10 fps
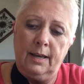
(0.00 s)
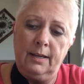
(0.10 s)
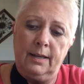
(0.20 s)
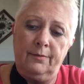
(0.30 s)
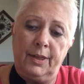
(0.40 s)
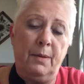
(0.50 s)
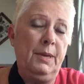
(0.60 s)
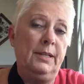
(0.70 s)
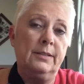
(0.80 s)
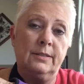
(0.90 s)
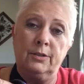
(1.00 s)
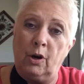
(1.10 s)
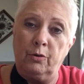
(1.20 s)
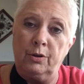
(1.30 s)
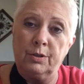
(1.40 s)
And if that means
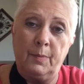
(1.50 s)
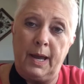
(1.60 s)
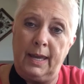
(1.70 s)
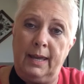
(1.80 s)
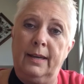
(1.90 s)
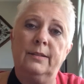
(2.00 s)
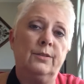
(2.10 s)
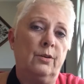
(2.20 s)
don't use my hand,